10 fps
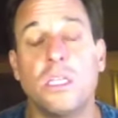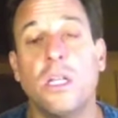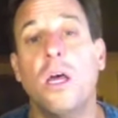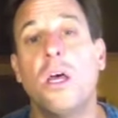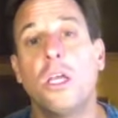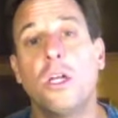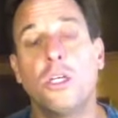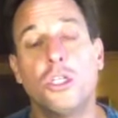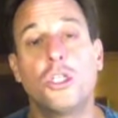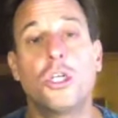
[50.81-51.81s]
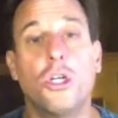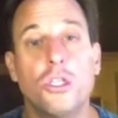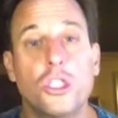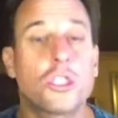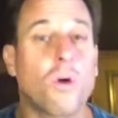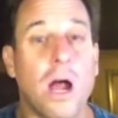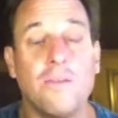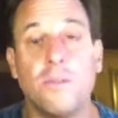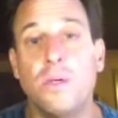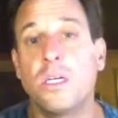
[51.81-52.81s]
And, you know, you shouldn't
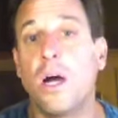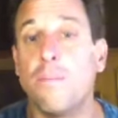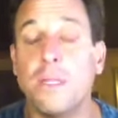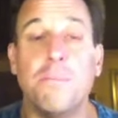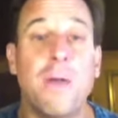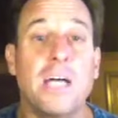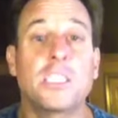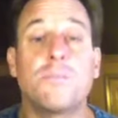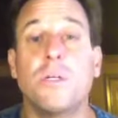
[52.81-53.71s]
strive to become the best,